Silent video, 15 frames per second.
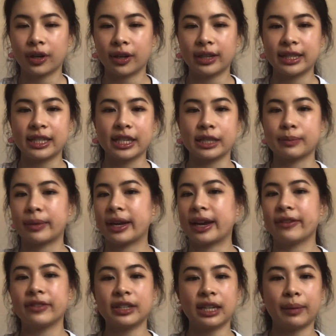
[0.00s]
is just my
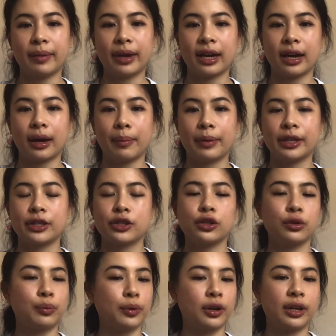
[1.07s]
everyday makeup. It's
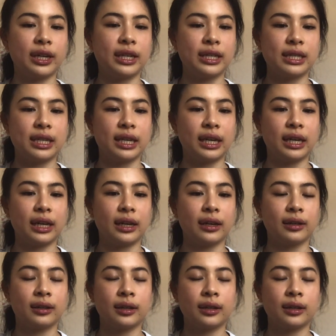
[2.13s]
super easy,